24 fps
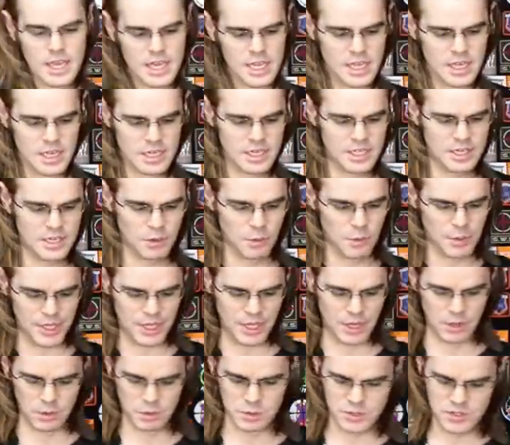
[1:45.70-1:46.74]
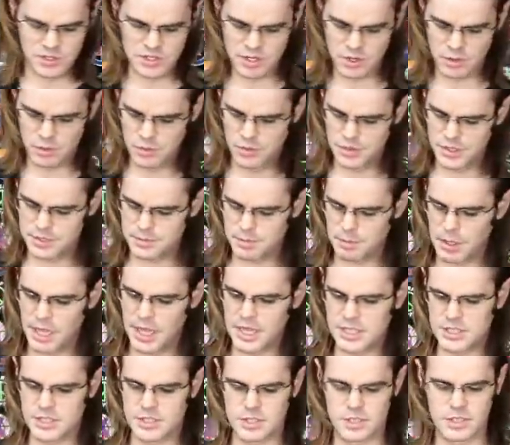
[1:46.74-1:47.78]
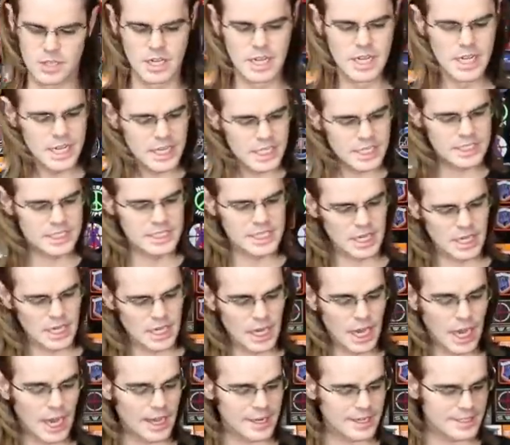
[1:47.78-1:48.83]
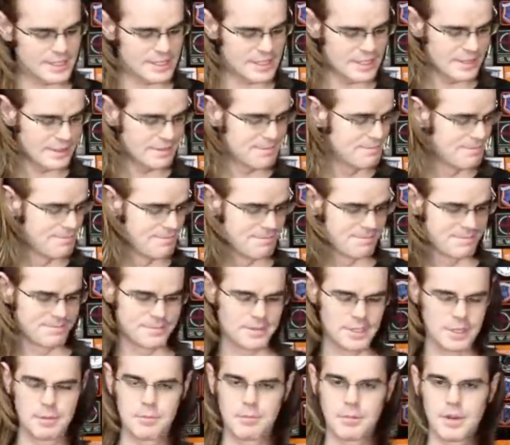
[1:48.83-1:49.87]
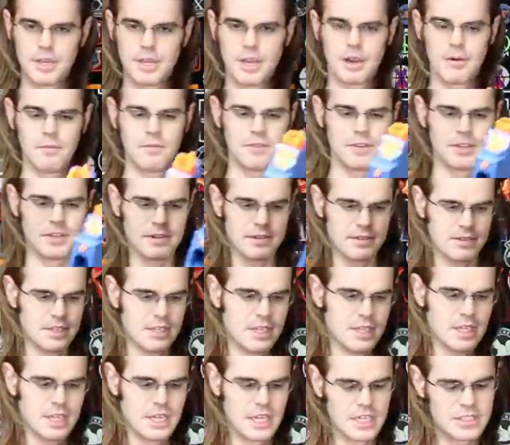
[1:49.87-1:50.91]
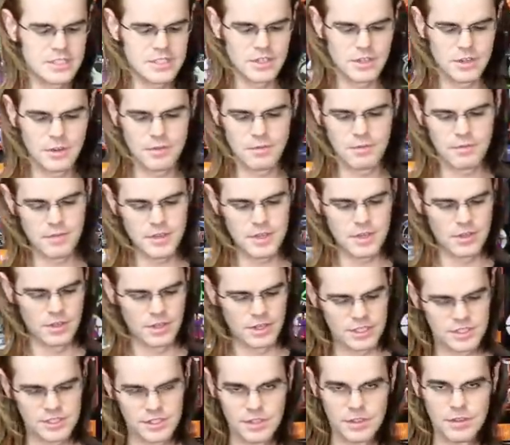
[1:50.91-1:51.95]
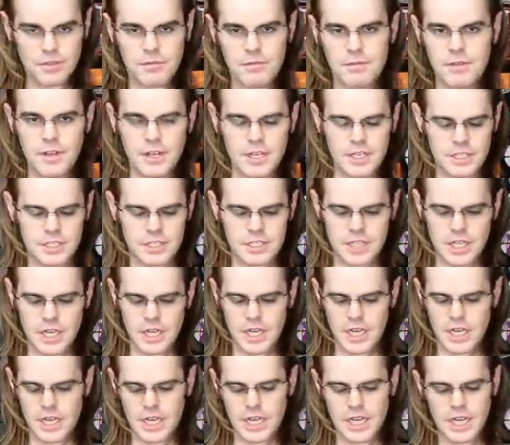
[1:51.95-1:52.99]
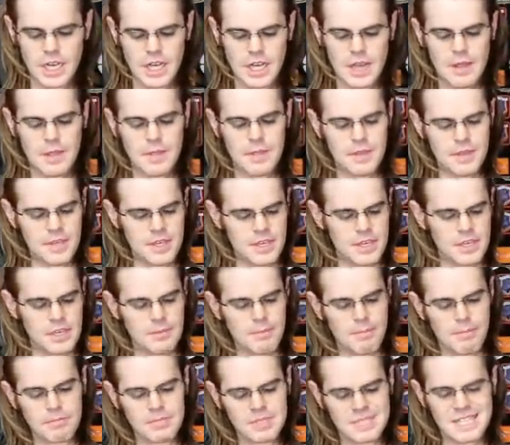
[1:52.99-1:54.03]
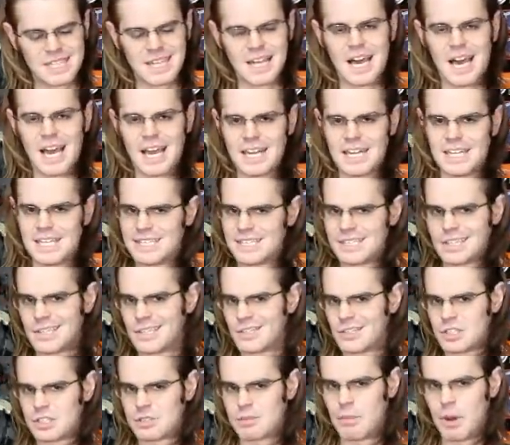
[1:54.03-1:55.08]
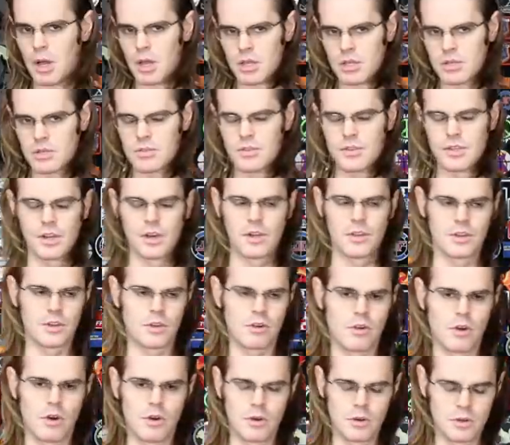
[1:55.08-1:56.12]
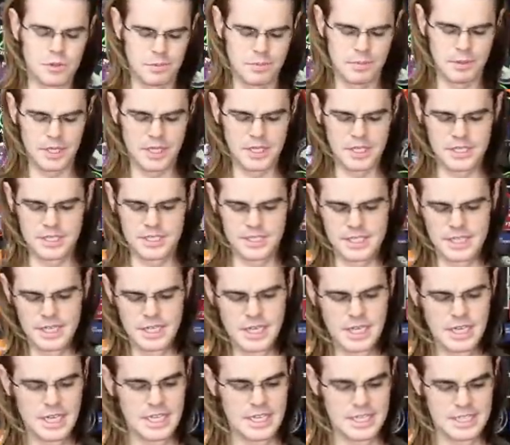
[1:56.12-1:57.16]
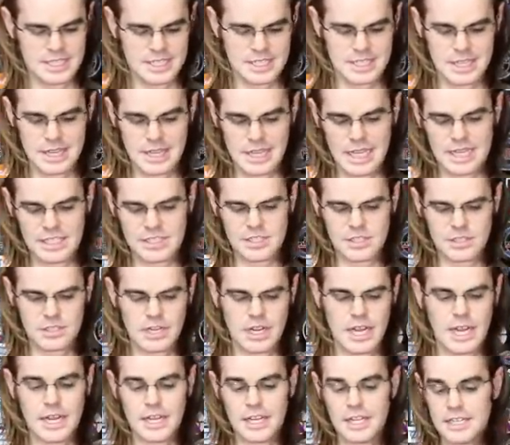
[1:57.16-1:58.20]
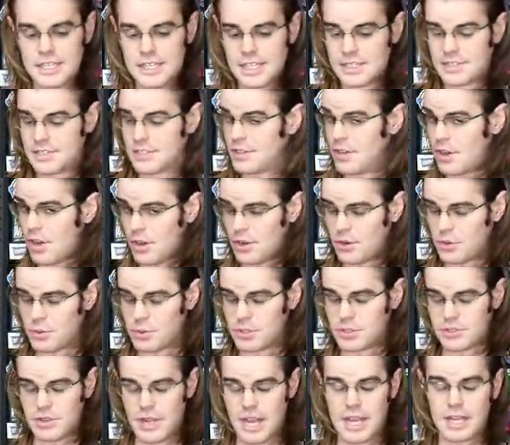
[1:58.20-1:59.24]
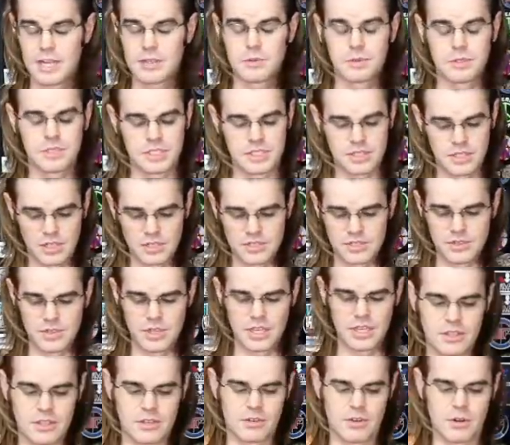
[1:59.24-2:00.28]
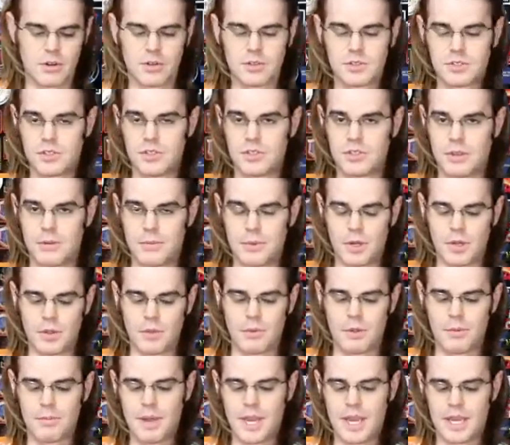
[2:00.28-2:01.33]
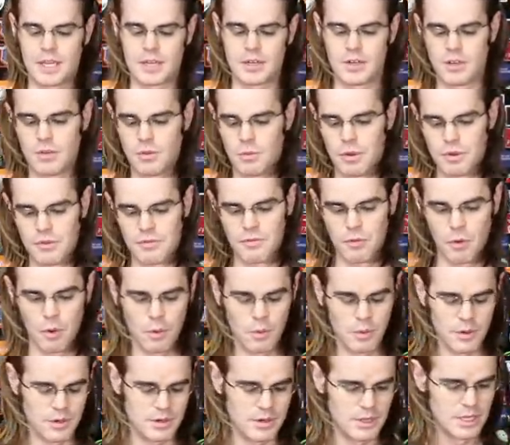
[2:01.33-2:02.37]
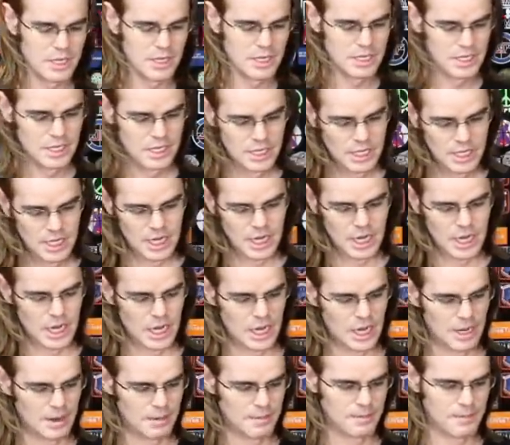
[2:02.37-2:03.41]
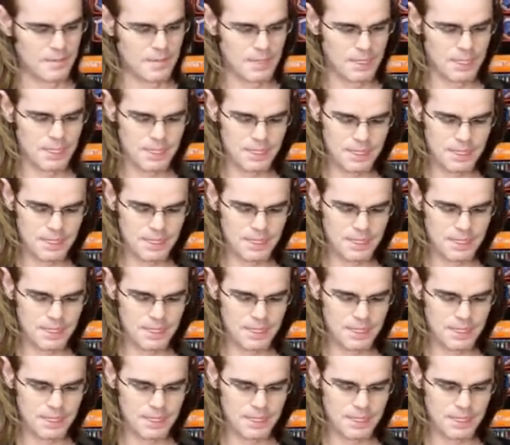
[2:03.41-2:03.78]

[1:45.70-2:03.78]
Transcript: And here we go. So this blaster is uh, honestly pretty comfy. That's a good feel, that's a good finish. Uh, the slide is a little smaller than on the Kronos because it's lesser and it doesn't auto retract, which is also the Kronos. So you're coming all the way back and all the way forward. Um,